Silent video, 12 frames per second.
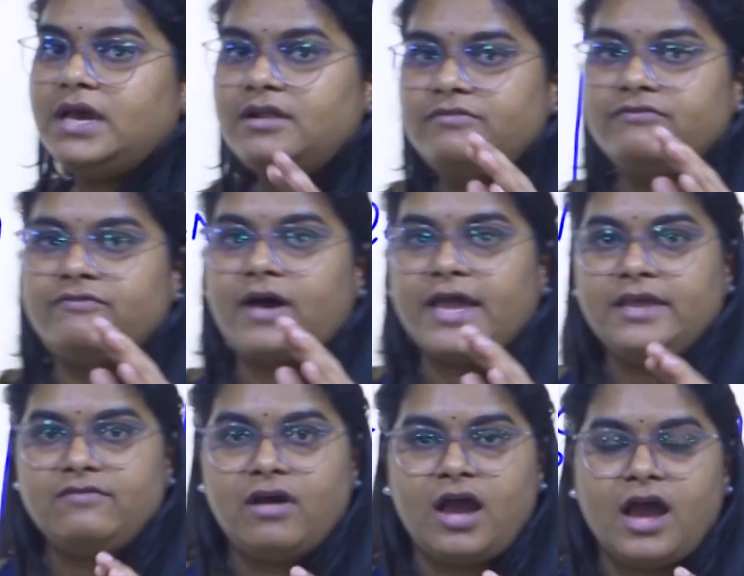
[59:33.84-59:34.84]
are
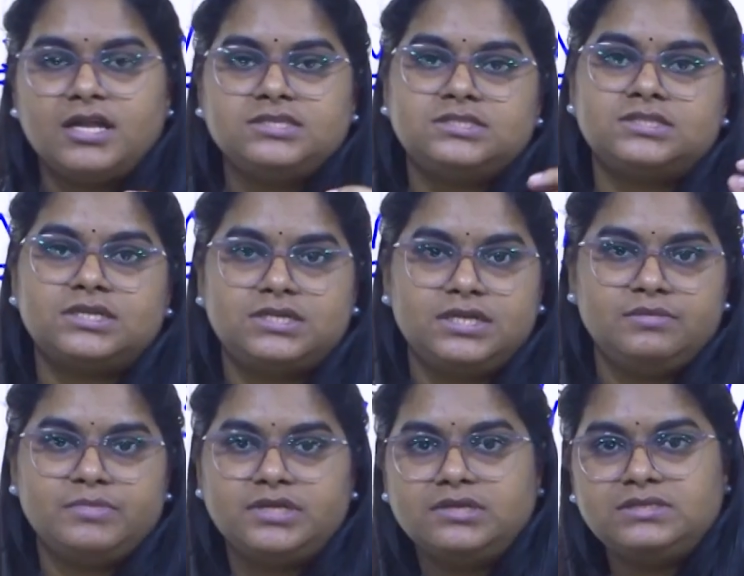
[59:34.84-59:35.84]
5 hours 30
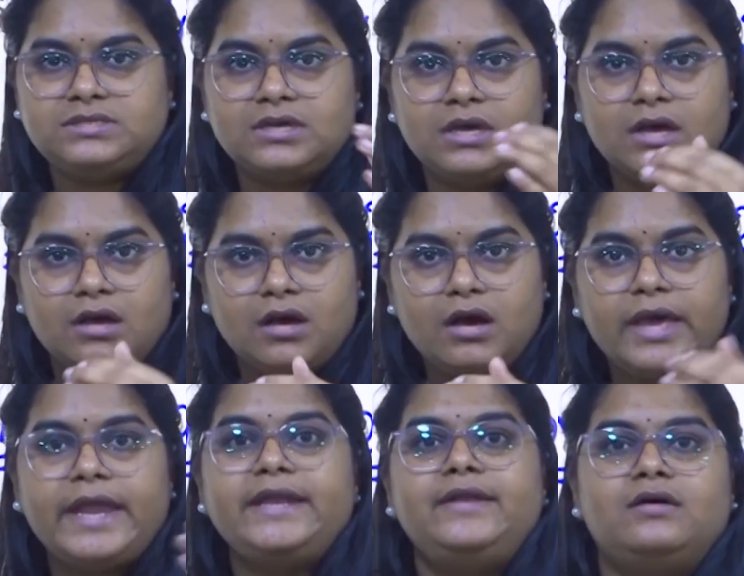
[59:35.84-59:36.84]
minutes
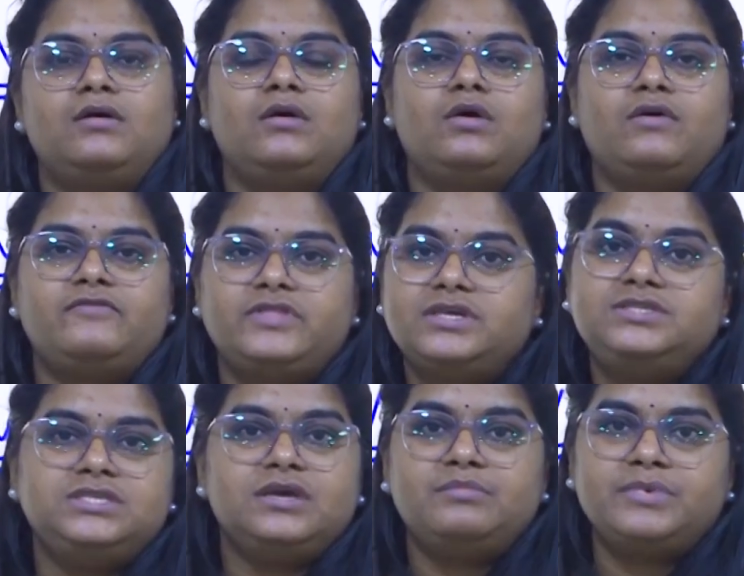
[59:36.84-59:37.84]
ahead of the
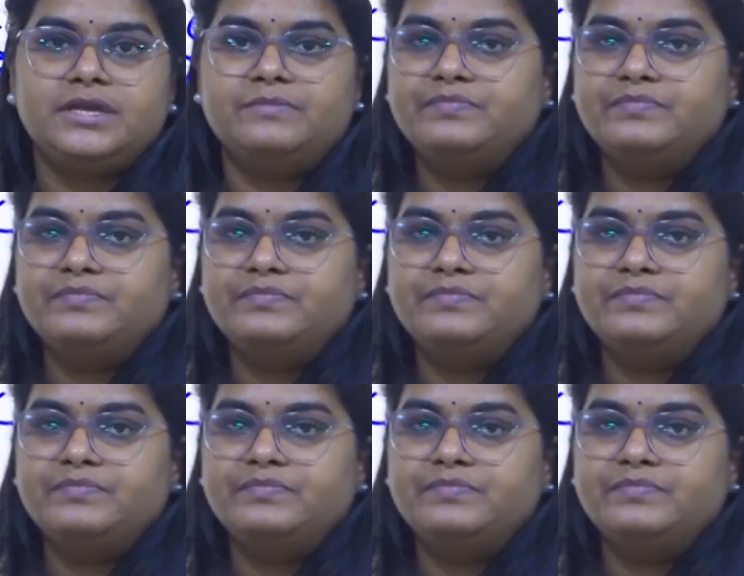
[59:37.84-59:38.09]
GMT.